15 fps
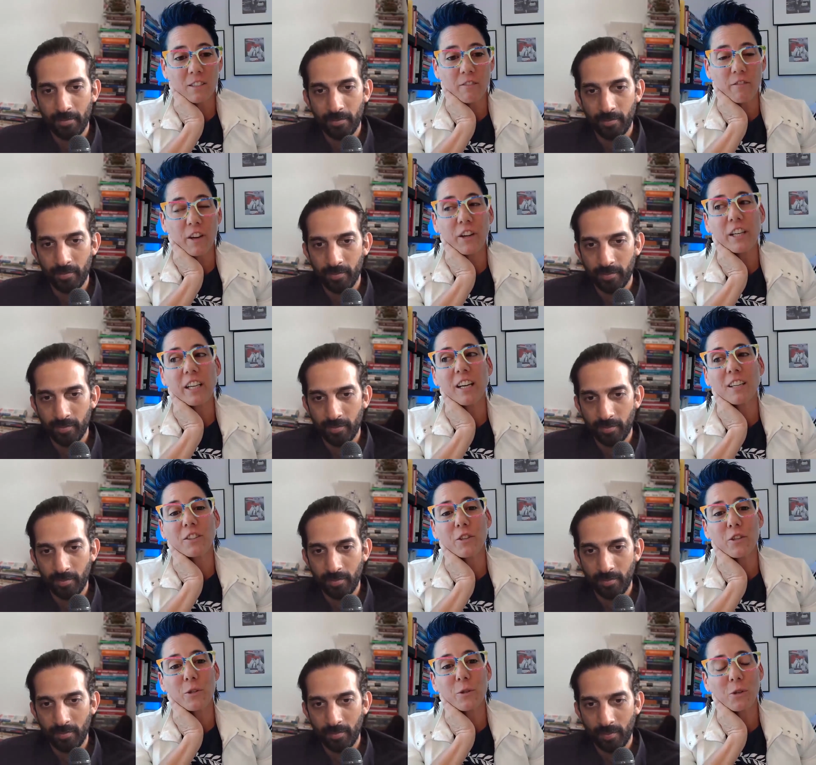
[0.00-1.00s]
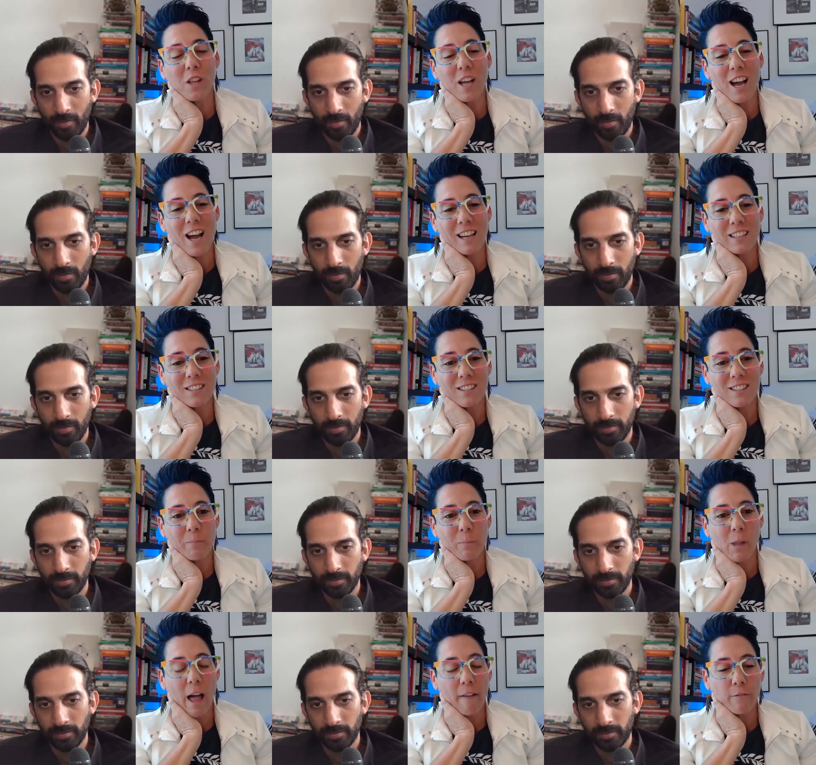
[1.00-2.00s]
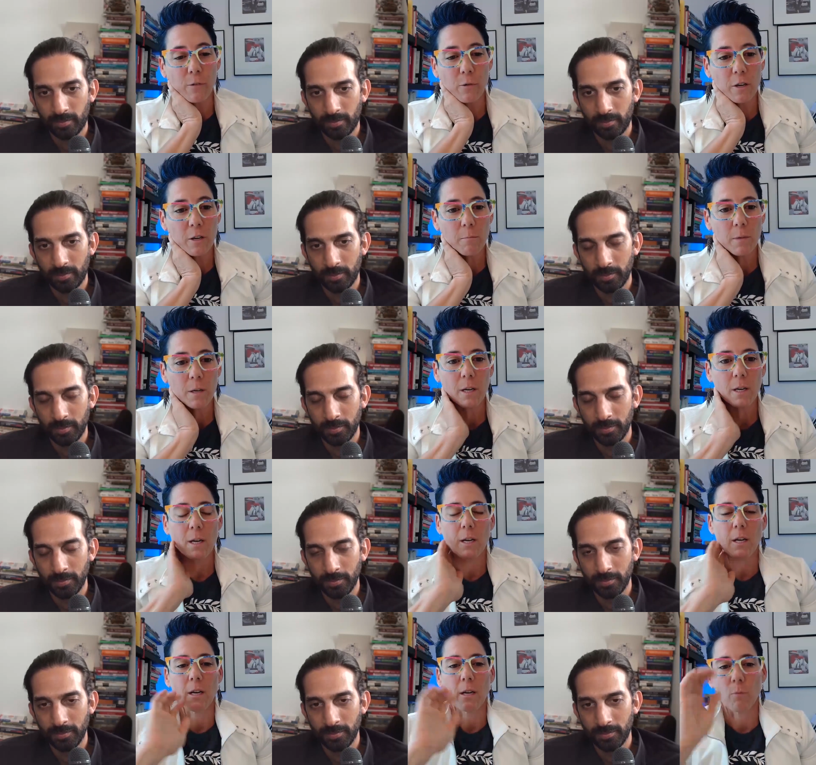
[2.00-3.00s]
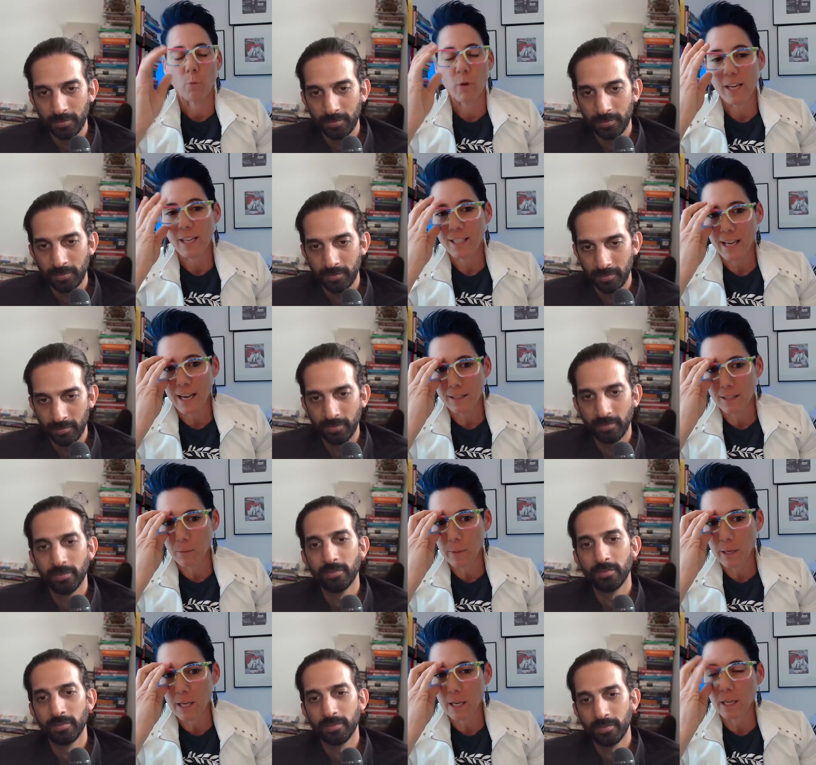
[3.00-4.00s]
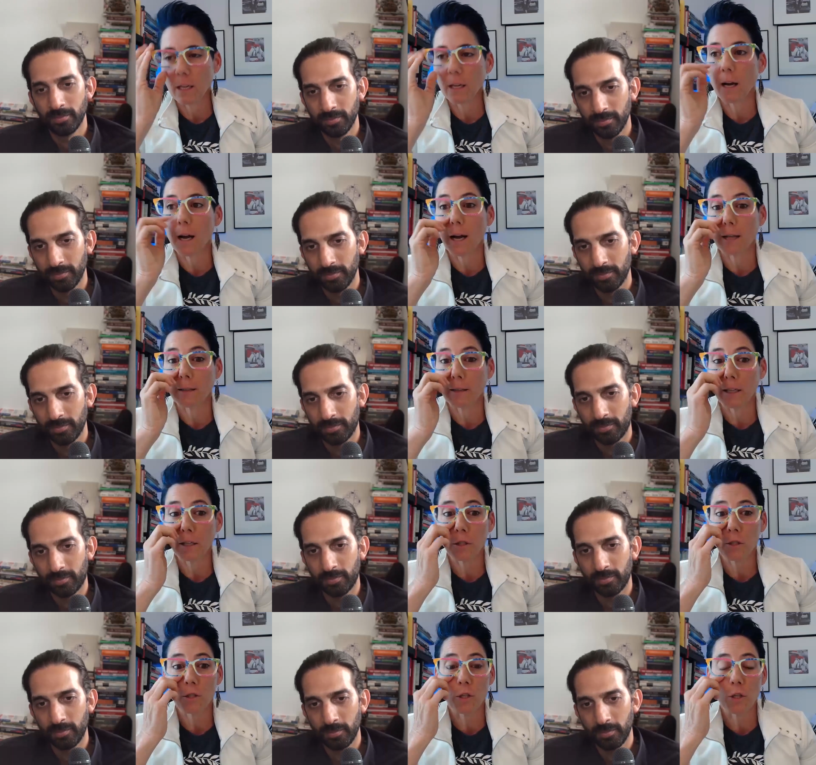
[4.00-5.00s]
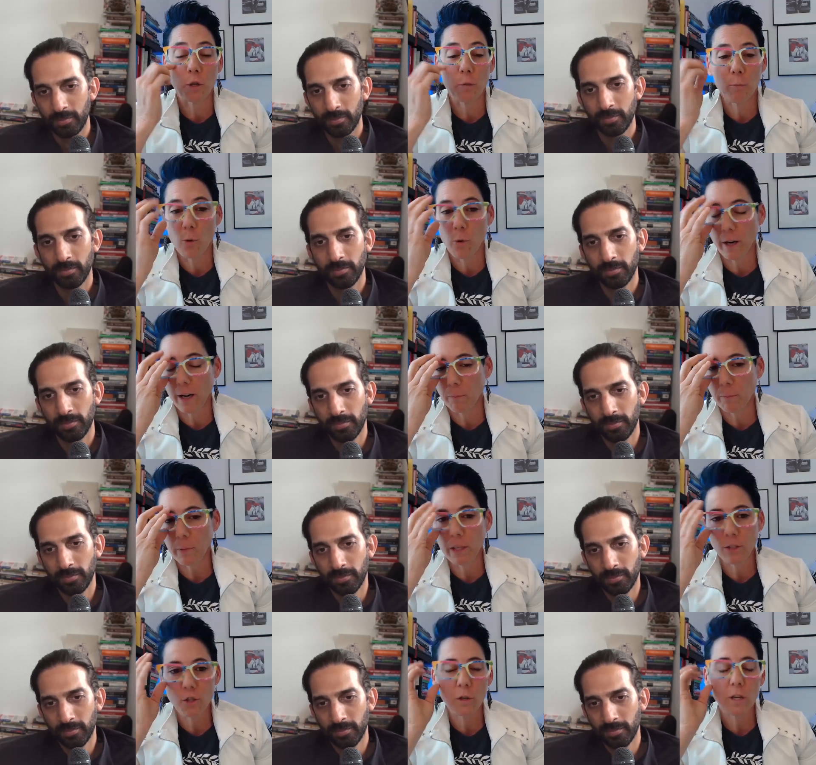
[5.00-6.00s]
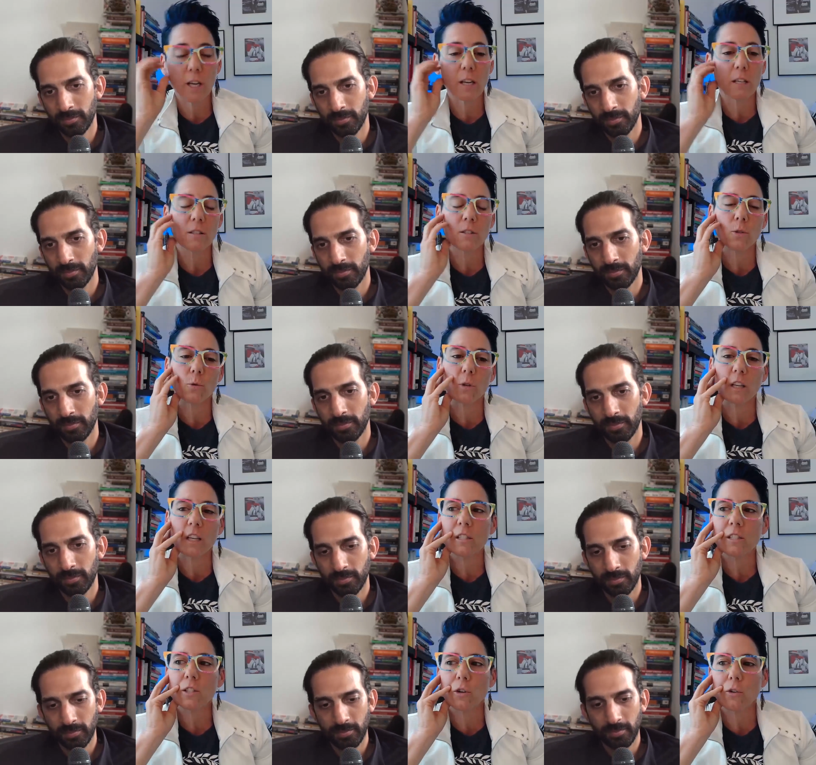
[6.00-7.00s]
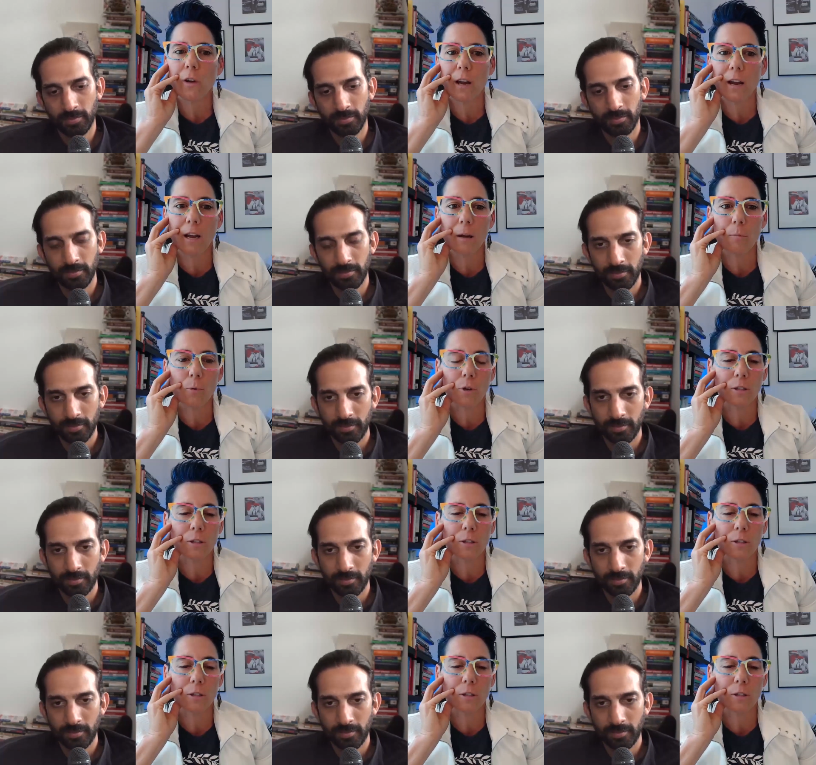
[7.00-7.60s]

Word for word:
Speaker 1: is a very underutilized platform. We tend to be on, like, to your point, Pinterest or Instagram